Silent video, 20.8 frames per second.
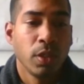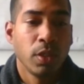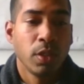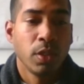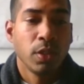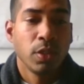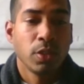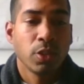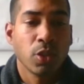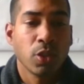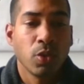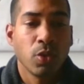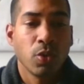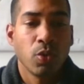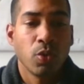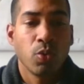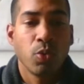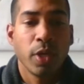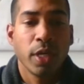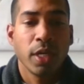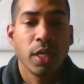So
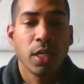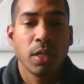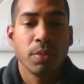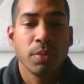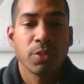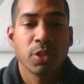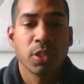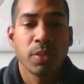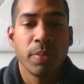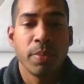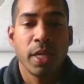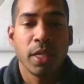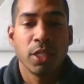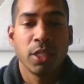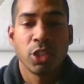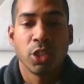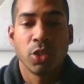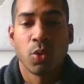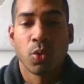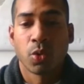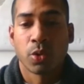when it comes to
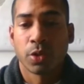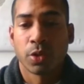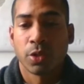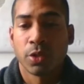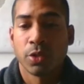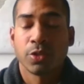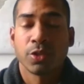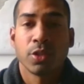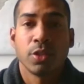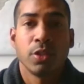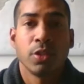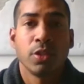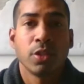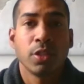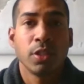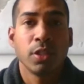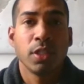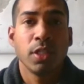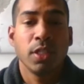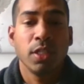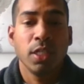managing orders, you're
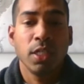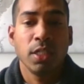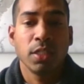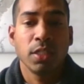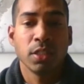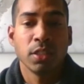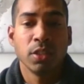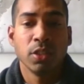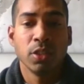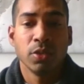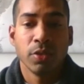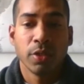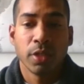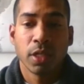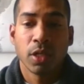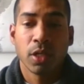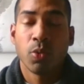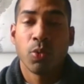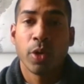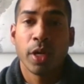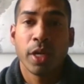going to need to do it in
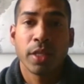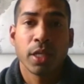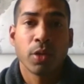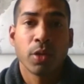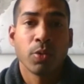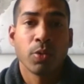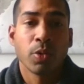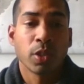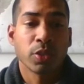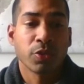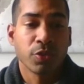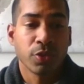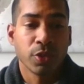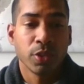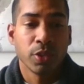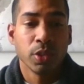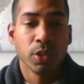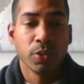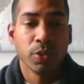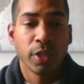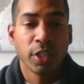a way that works for
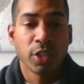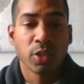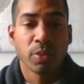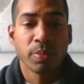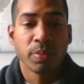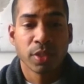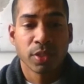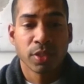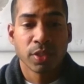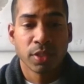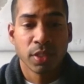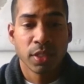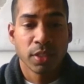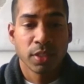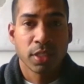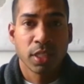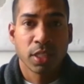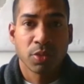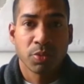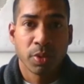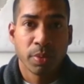you and your business,
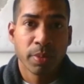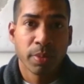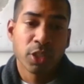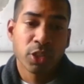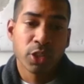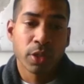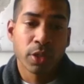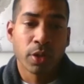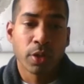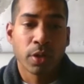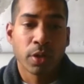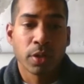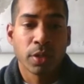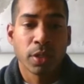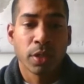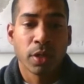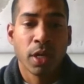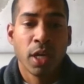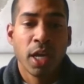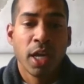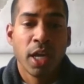as we mentioned
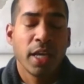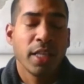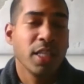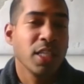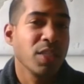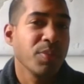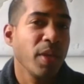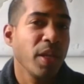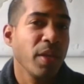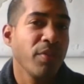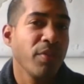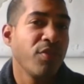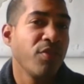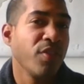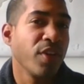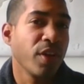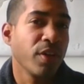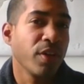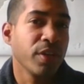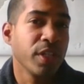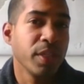earlier. And this may
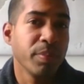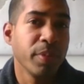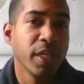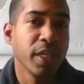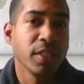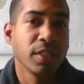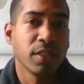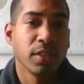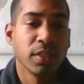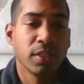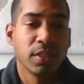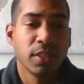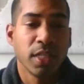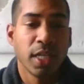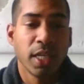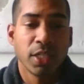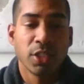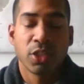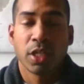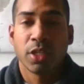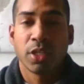vary based on the
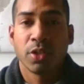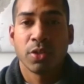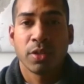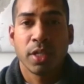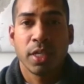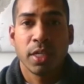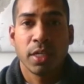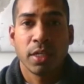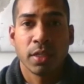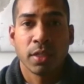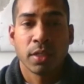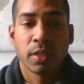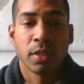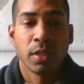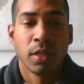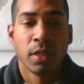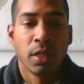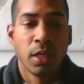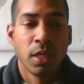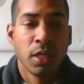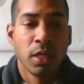stage that you're in.
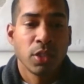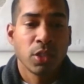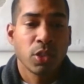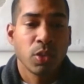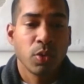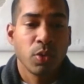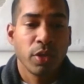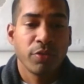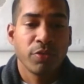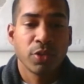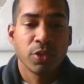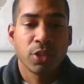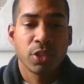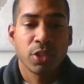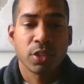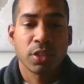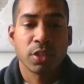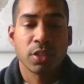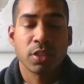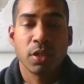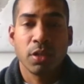So if you're
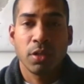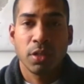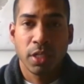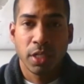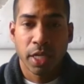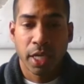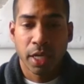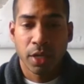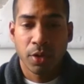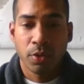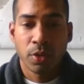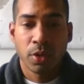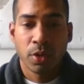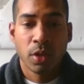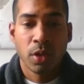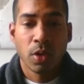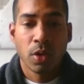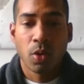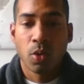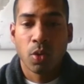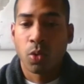just starting out,
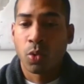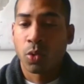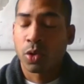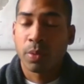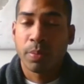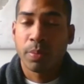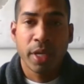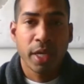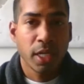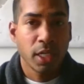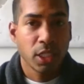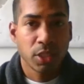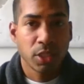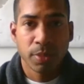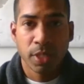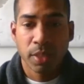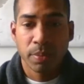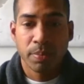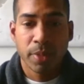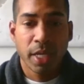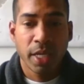order
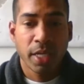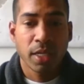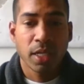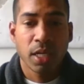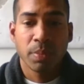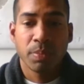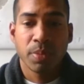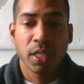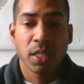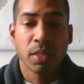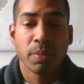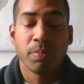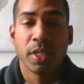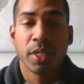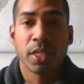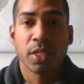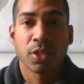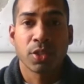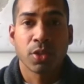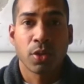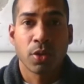management may not be the
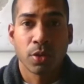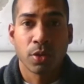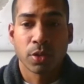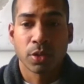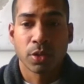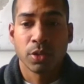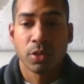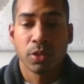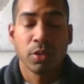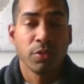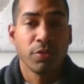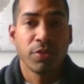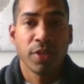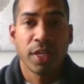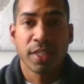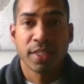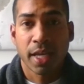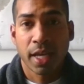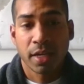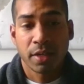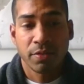biggest hurdle you'll
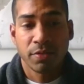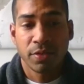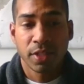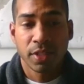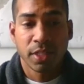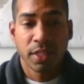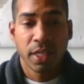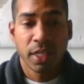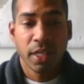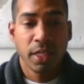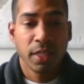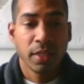face out of the gate.